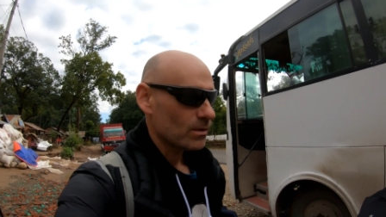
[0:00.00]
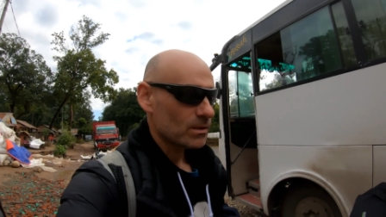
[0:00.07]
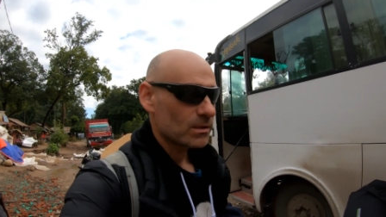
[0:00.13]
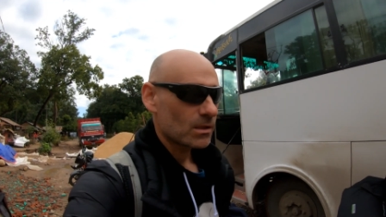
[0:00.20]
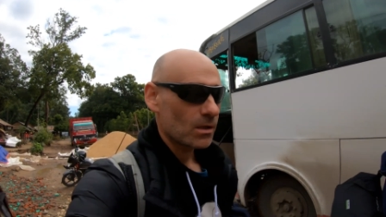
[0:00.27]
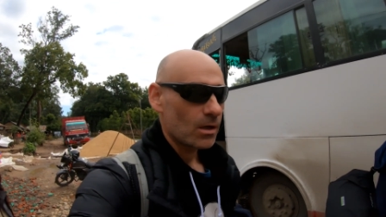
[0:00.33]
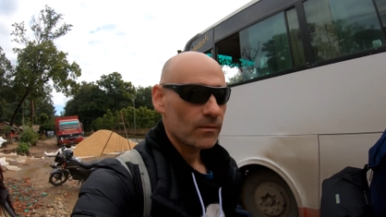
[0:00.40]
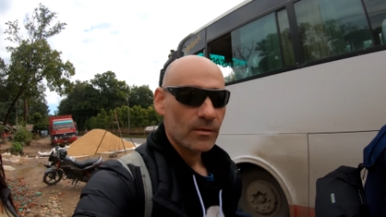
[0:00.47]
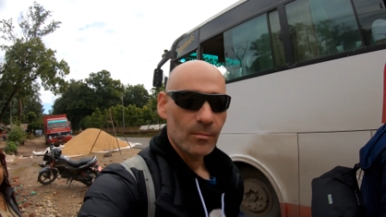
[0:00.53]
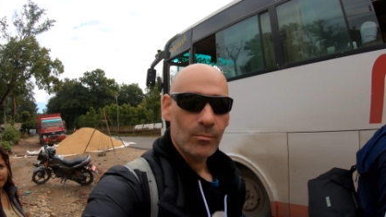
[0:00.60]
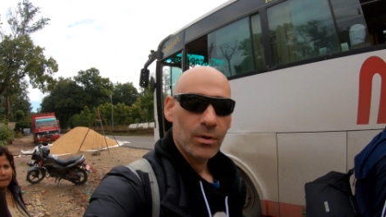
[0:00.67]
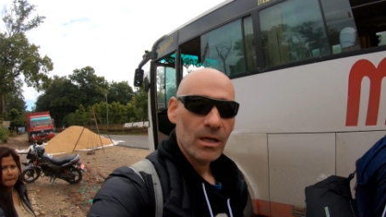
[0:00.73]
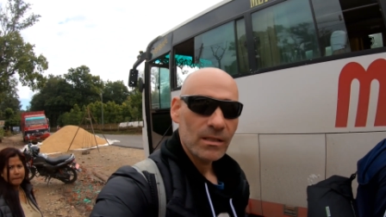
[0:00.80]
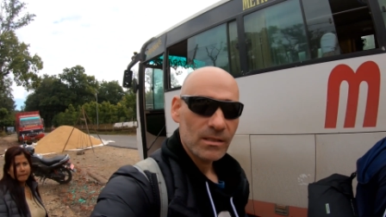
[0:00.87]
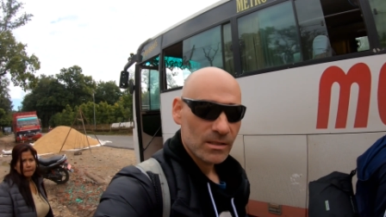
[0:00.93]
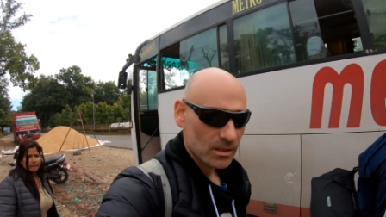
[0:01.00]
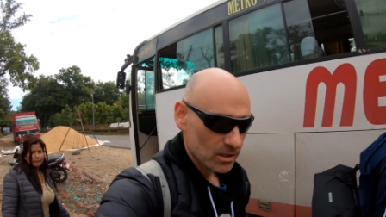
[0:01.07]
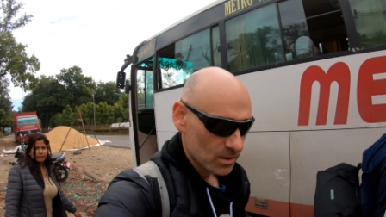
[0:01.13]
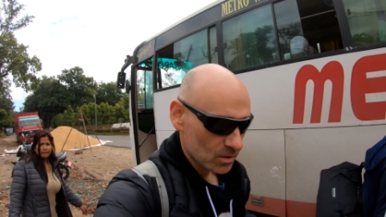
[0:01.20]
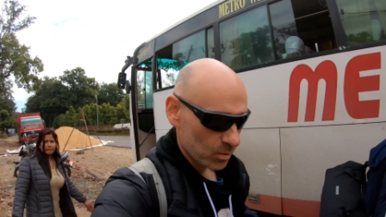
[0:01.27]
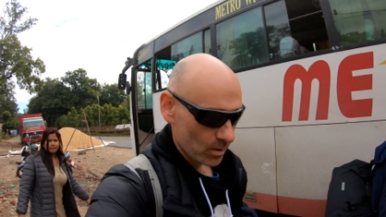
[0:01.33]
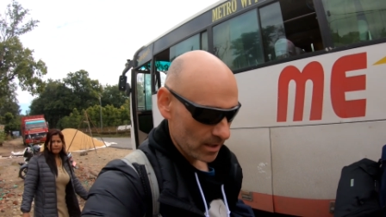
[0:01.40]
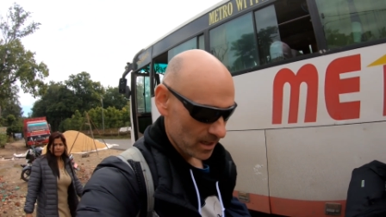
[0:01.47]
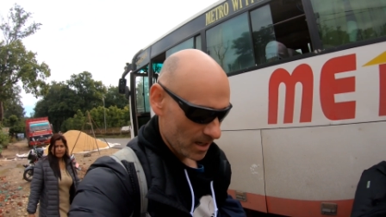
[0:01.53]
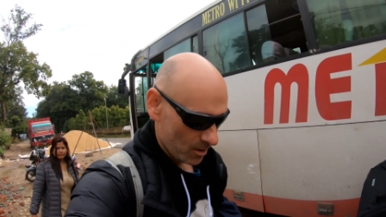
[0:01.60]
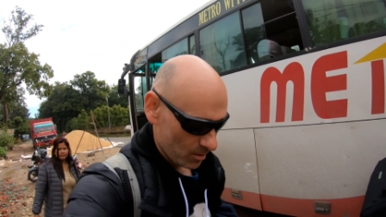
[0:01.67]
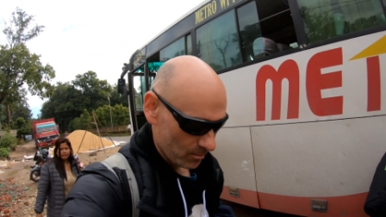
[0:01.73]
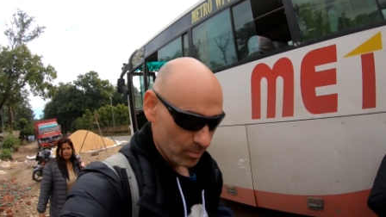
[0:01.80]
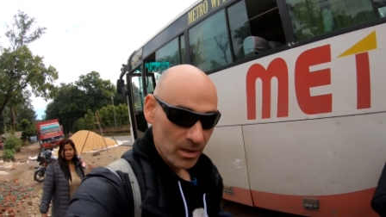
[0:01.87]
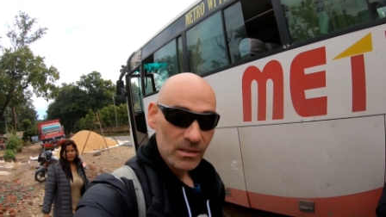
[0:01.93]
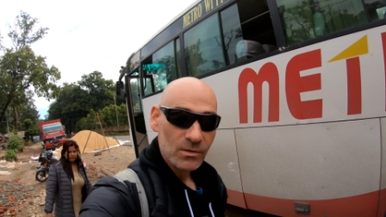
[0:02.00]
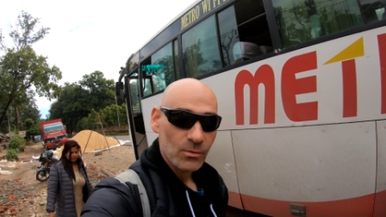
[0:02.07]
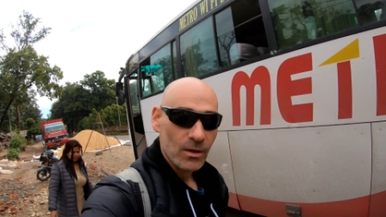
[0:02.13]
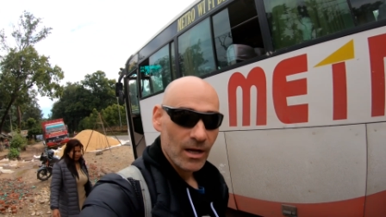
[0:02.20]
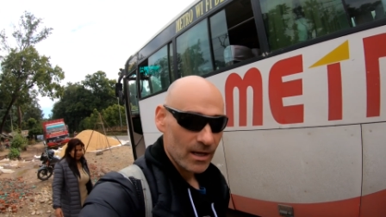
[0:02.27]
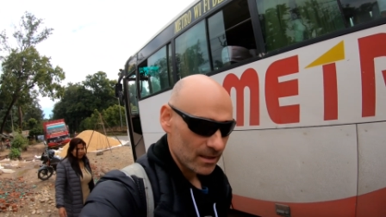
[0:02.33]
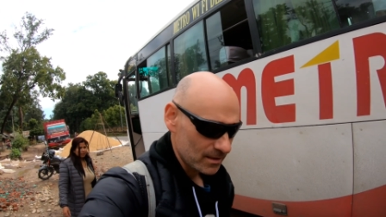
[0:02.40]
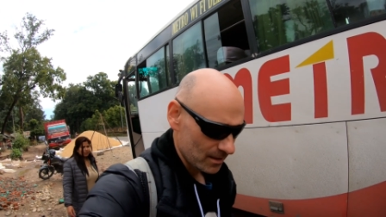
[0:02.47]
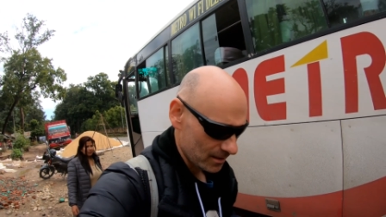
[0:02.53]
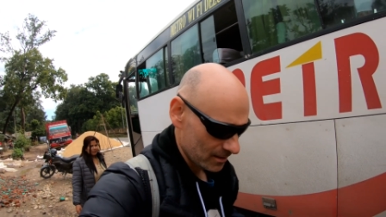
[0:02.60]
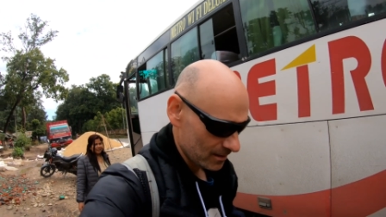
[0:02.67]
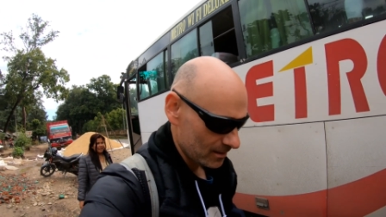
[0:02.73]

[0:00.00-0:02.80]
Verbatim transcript: I'll just get off the bus, 20-hour bus ride.